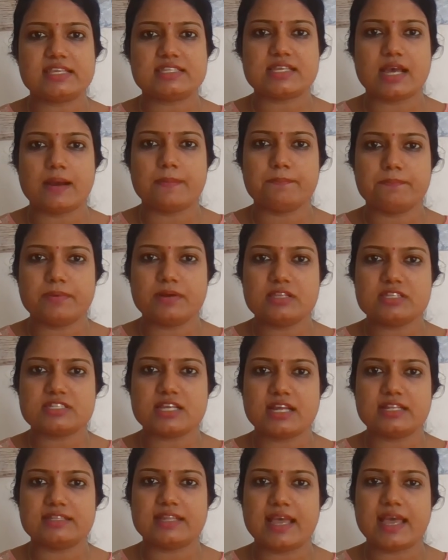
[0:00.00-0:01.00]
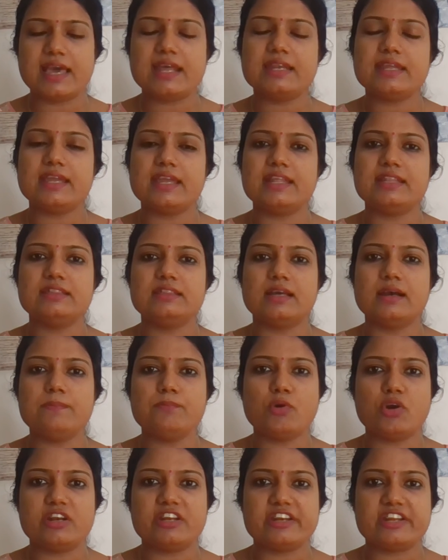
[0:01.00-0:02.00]
examples are there in the
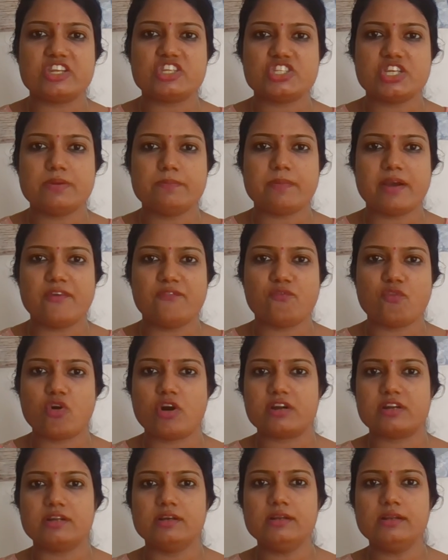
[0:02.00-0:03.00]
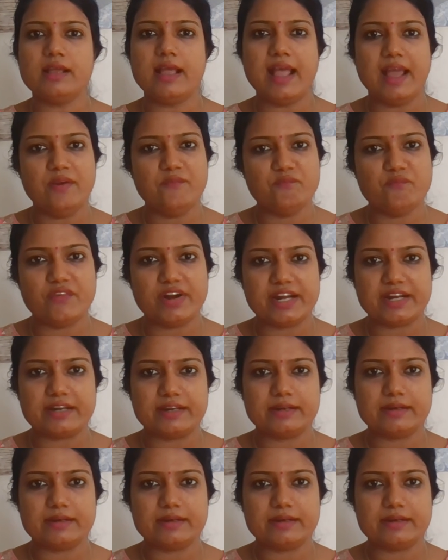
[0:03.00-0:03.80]
pollination by water and wind.